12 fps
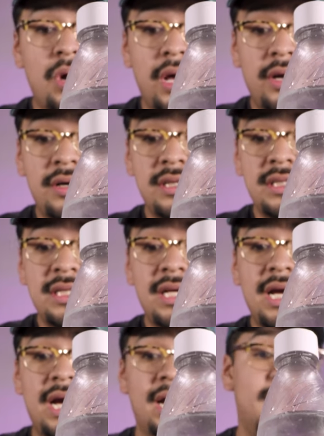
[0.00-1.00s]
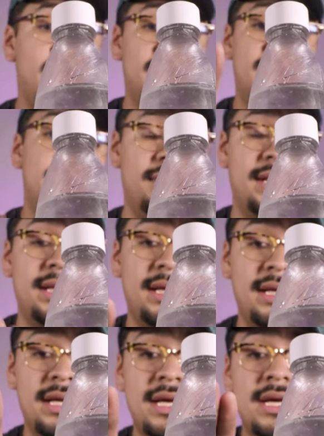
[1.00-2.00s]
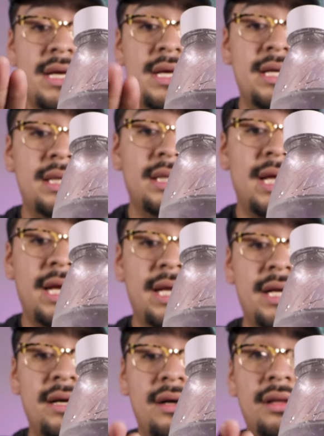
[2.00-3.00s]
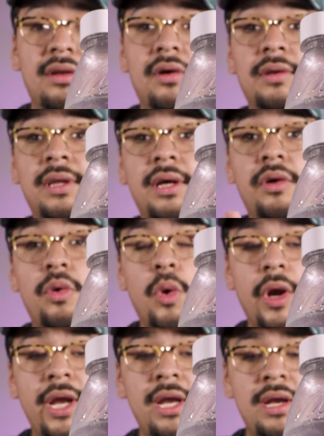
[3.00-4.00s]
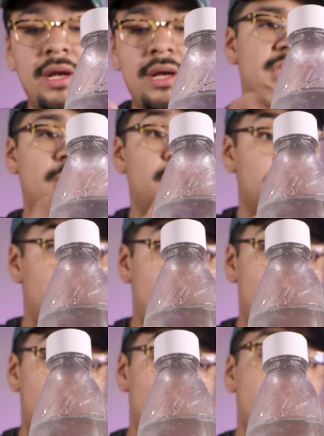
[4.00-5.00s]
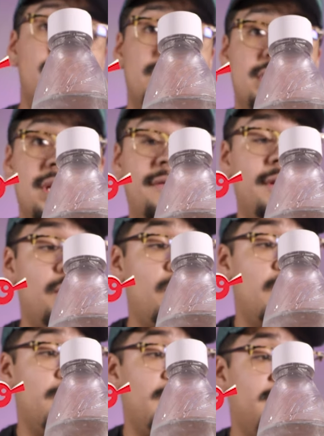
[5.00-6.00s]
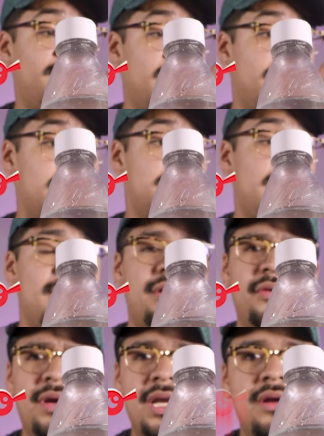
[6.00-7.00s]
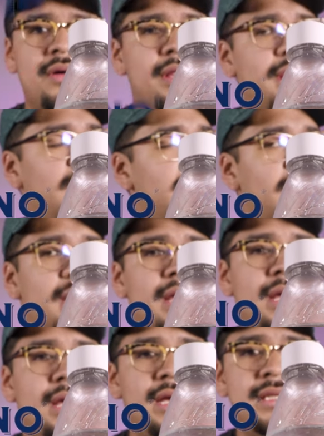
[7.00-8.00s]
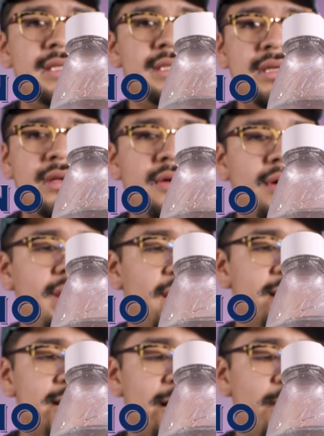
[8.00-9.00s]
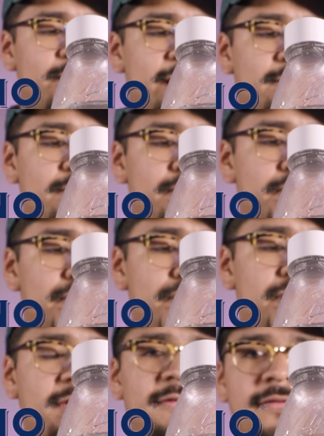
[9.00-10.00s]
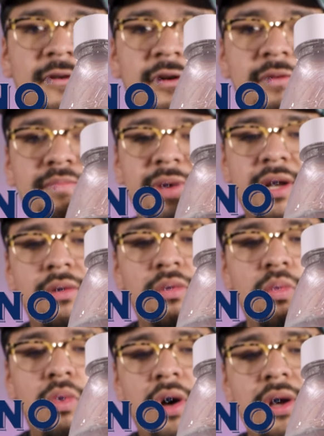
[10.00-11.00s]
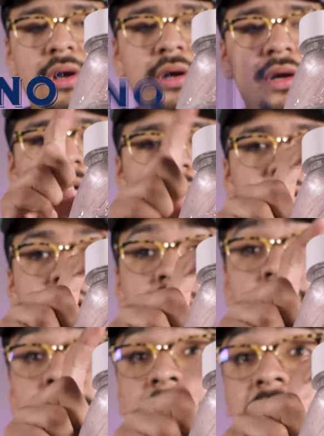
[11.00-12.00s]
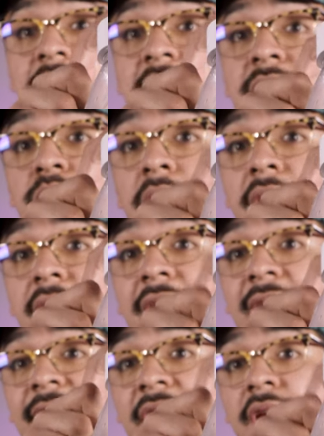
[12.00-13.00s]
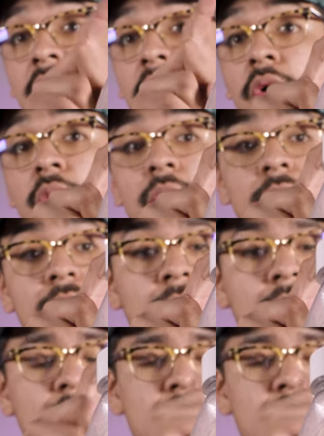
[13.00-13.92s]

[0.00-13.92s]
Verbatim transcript: waters. I really like a lot La Croix, Topo Chico, definitely one of my favorites. Pellegrino, I think it's, hands down my preferred mineral water. And but this is what I have at home